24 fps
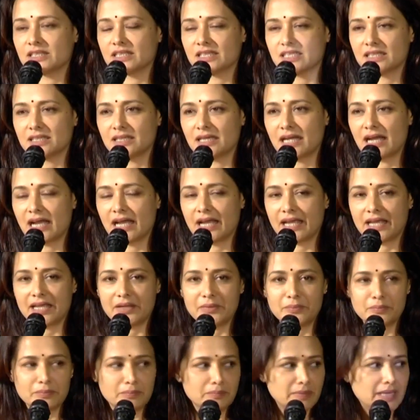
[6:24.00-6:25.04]

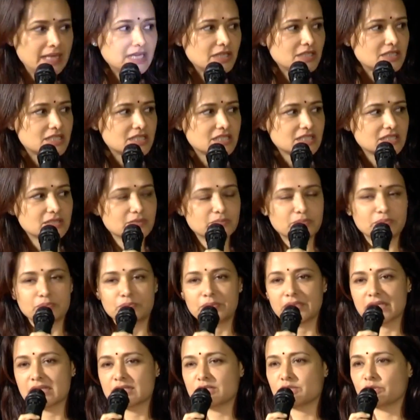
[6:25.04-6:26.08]
I met
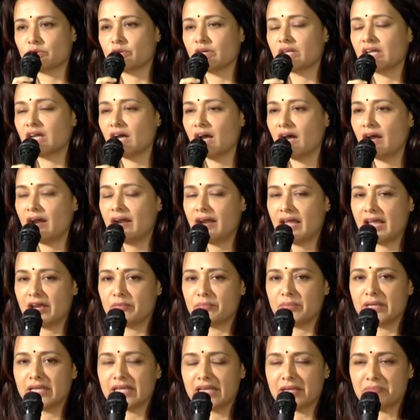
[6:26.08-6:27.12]
Pia Sarkar
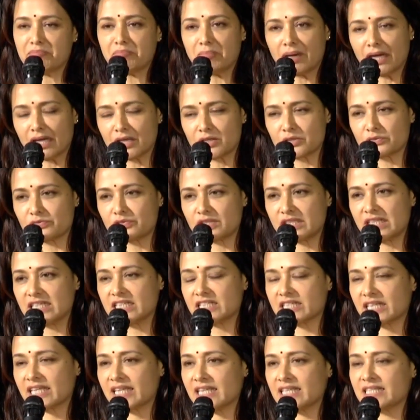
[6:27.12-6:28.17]
and became part of
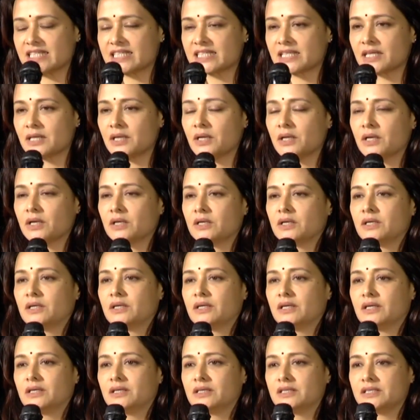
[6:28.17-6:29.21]
Teachers
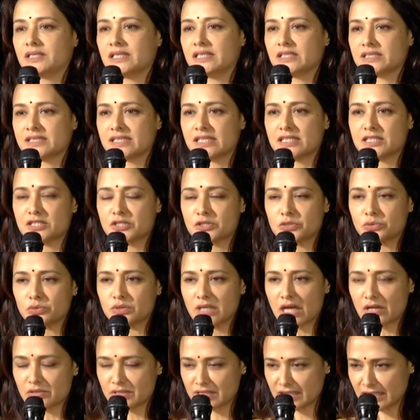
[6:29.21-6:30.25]
since
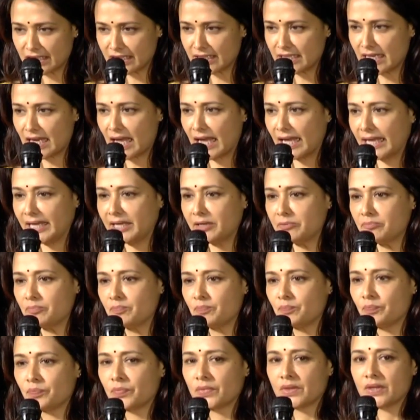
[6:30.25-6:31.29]
2009,
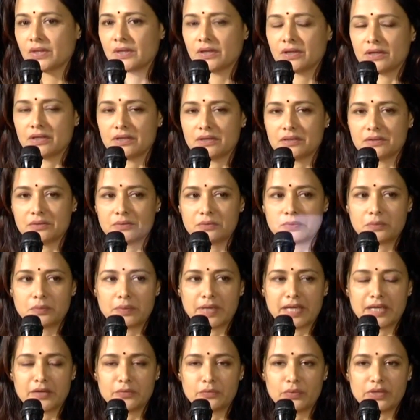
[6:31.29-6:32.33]

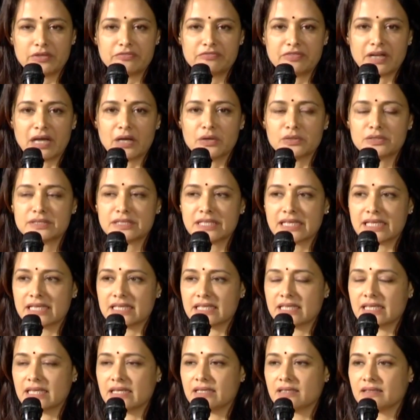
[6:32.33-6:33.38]
when we found that
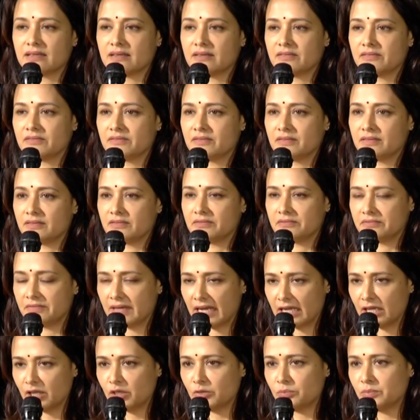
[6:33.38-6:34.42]

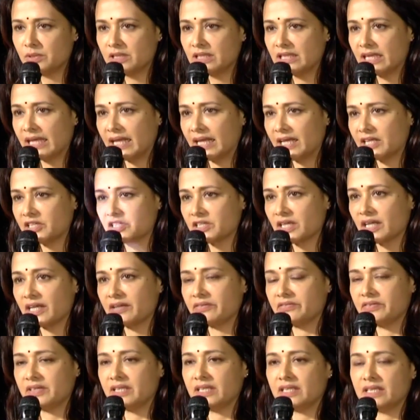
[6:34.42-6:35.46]
valuable
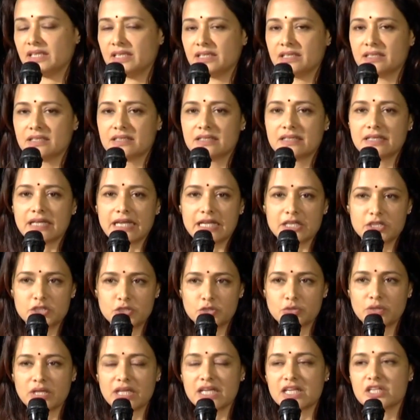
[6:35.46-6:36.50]
HIV
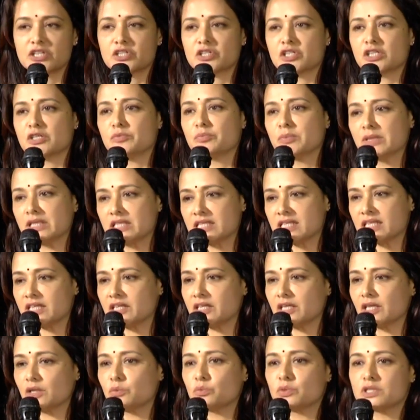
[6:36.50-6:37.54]
education
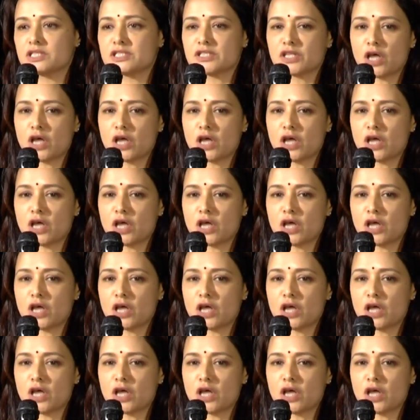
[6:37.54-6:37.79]
material was